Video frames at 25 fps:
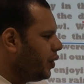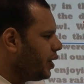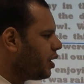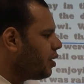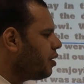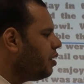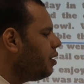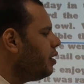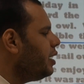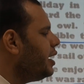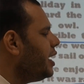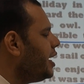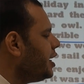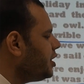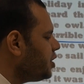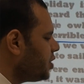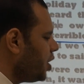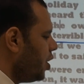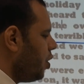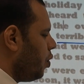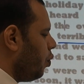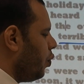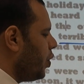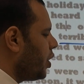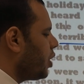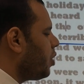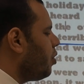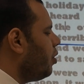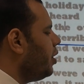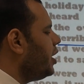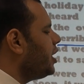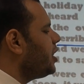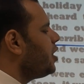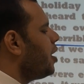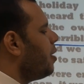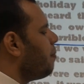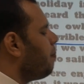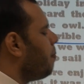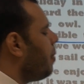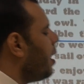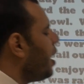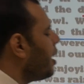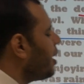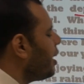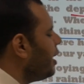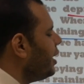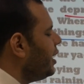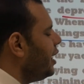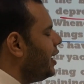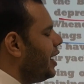we call it? We call it
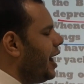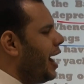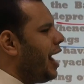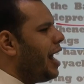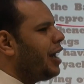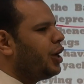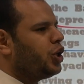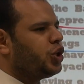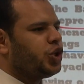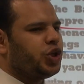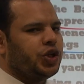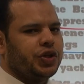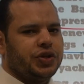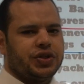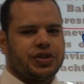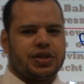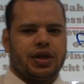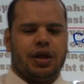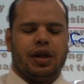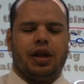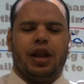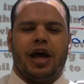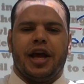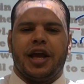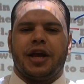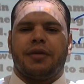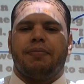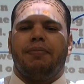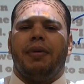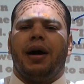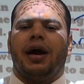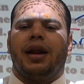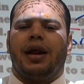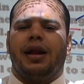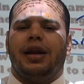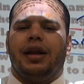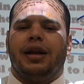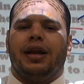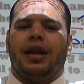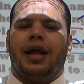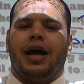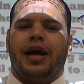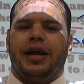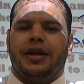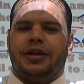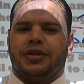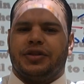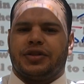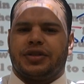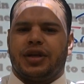parallel actions, like parallel
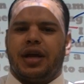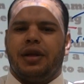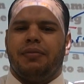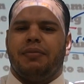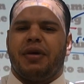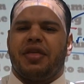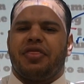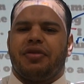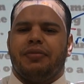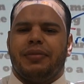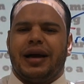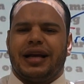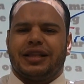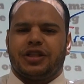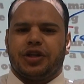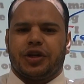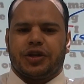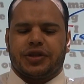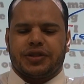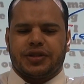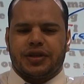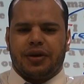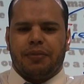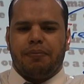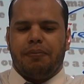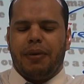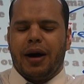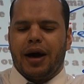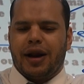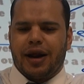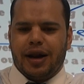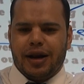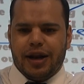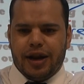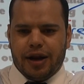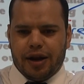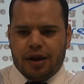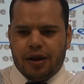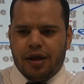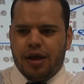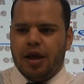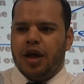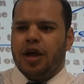lines in mathematics. Parallel.